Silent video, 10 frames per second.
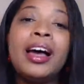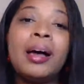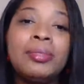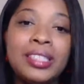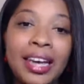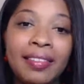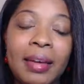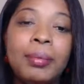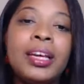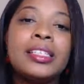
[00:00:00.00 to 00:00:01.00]
I'm saying
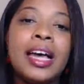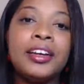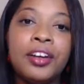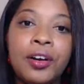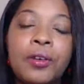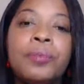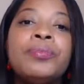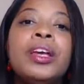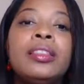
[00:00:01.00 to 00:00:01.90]
that because I know